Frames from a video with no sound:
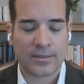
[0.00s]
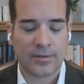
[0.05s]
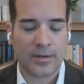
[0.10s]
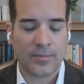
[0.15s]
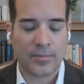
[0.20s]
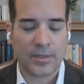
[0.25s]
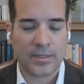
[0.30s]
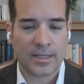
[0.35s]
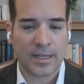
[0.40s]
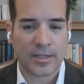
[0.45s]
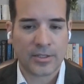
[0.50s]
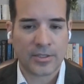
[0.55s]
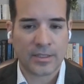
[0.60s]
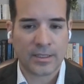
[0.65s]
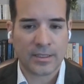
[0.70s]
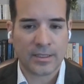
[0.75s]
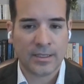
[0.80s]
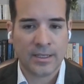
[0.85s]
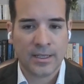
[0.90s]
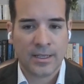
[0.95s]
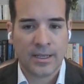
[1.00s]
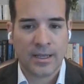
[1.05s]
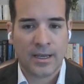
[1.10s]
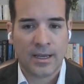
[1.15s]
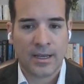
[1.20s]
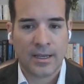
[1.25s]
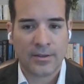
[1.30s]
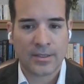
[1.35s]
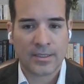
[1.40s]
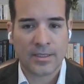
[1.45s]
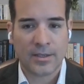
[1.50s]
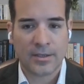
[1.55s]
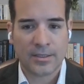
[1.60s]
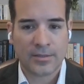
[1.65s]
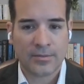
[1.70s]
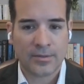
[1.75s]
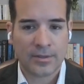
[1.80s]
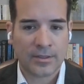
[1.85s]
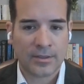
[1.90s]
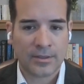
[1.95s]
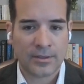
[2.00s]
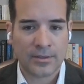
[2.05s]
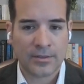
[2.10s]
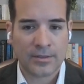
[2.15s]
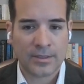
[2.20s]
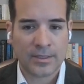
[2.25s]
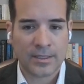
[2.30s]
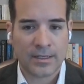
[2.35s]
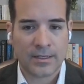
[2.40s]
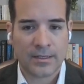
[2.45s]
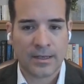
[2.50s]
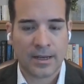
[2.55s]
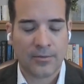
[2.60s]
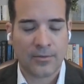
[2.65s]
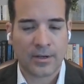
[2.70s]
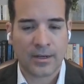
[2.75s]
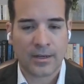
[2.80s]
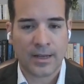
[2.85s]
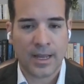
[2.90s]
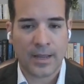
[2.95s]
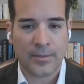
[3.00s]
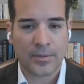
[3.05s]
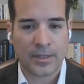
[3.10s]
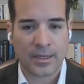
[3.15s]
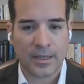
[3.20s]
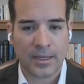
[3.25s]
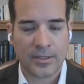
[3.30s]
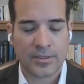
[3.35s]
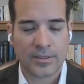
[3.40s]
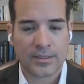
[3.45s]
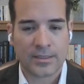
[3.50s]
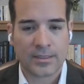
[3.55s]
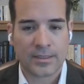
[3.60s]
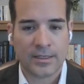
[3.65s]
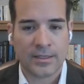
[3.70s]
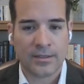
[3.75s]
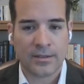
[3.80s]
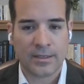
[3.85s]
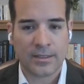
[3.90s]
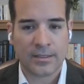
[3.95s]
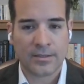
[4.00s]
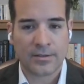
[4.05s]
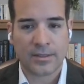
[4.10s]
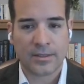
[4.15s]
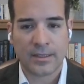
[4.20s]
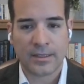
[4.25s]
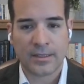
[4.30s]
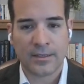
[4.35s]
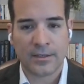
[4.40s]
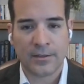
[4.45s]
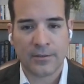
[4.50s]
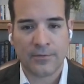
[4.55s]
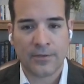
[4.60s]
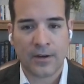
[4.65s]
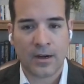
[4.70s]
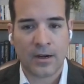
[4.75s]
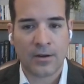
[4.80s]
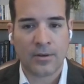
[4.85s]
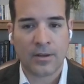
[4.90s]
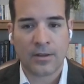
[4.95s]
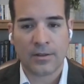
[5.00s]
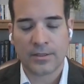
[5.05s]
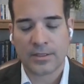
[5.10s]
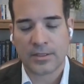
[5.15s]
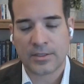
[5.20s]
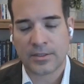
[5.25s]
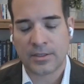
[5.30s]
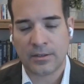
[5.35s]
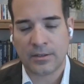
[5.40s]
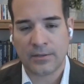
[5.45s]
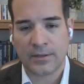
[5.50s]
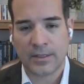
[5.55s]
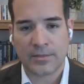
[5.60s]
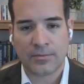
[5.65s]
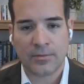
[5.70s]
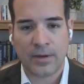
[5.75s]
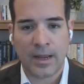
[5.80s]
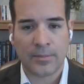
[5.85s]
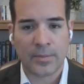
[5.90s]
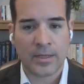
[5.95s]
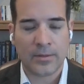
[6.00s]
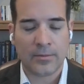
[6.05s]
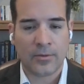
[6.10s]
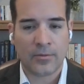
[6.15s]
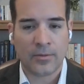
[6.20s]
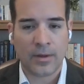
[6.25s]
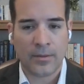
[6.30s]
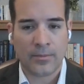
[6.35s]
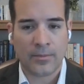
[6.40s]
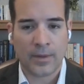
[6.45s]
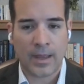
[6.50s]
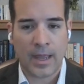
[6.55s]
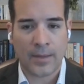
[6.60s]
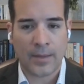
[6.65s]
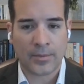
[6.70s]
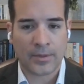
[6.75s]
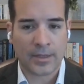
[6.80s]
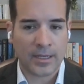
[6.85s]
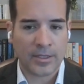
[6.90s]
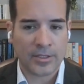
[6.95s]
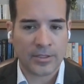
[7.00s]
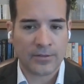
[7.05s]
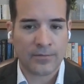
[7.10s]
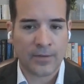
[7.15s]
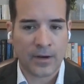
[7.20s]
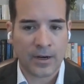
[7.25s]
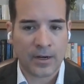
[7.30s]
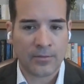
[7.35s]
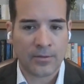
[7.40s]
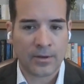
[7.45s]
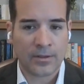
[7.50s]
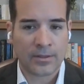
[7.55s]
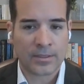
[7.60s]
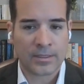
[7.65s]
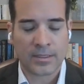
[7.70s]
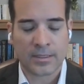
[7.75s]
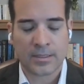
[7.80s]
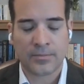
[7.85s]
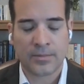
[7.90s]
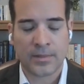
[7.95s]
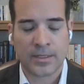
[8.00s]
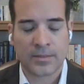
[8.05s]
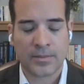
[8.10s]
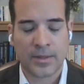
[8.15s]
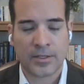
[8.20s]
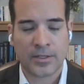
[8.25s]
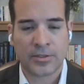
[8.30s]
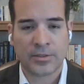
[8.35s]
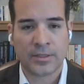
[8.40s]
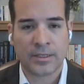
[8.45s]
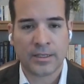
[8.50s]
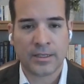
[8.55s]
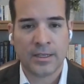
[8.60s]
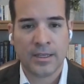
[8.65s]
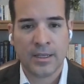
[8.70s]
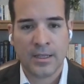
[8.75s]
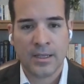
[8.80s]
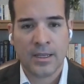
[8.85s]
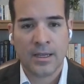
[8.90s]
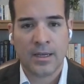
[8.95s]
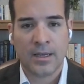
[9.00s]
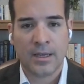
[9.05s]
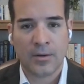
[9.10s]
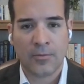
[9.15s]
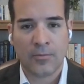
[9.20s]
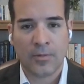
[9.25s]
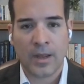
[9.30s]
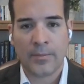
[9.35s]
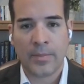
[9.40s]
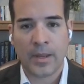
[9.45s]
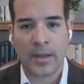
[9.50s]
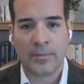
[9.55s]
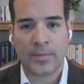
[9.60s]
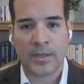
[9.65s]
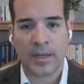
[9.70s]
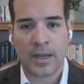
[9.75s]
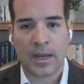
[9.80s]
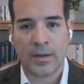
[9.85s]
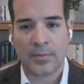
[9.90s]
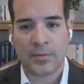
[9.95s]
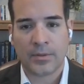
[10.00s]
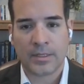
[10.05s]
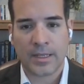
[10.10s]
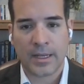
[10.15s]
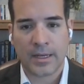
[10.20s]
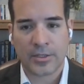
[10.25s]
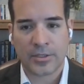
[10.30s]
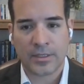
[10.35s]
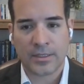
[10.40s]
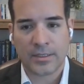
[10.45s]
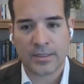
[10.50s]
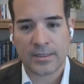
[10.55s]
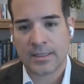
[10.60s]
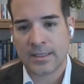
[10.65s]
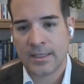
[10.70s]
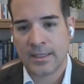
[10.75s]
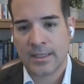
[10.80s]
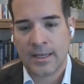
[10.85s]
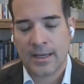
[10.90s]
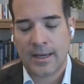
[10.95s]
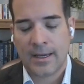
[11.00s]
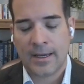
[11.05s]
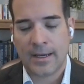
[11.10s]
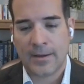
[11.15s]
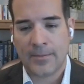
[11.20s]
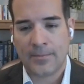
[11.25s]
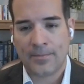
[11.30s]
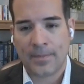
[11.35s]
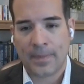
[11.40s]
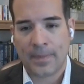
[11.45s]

threat protection. this also includes network and application security. So think of firewall as a service, web, web application firewalls, especially web API protections. Um,